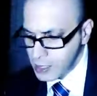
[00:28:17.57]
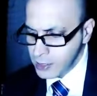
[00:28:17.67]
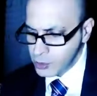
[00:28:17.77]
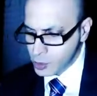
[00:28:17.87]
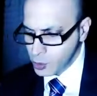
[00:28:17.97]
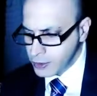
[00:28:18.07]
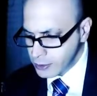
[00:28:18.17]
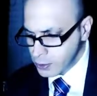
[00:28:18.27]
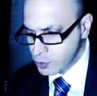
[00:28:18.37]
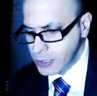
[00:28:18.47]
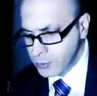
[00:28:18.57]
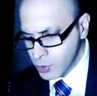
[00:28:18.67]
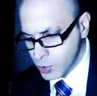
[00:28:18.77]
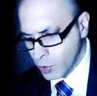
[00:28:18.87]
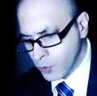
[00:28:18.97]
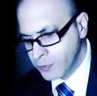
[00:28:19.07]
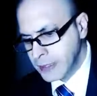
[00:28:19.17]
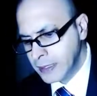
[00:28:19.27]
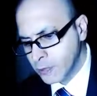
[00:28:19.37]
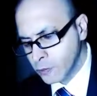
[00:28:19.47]
Dugin dreams of
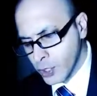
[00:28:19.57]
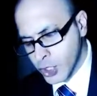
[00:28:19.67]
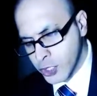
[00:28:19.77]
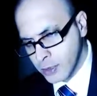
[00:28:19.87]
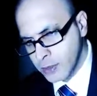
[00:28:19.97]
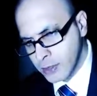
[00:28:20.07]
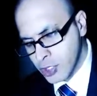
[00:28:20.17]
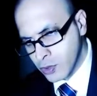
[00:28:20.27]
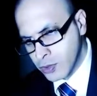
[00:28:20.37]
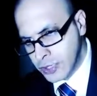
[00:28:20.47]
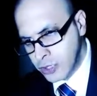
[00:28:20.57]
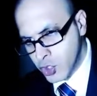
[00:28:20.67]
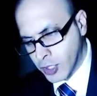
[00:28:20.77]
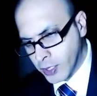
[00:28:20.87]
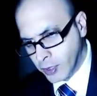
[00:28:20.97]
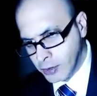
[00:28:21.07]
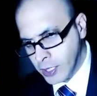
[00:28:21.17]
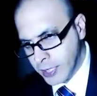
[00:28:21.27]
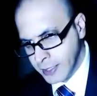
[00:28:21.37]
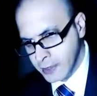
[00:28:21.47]
a Russian strategic
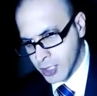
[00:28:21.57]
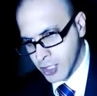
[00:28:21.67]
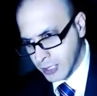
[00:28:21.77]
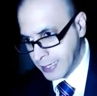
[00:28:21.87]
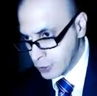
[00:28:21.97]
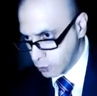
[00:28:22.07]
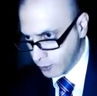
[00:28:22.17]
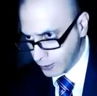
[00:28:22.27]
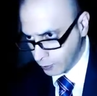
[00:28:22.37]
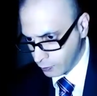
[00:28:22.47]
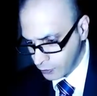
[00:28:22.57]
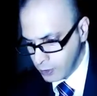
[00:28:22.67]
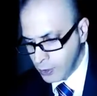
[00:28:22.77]
alliance as well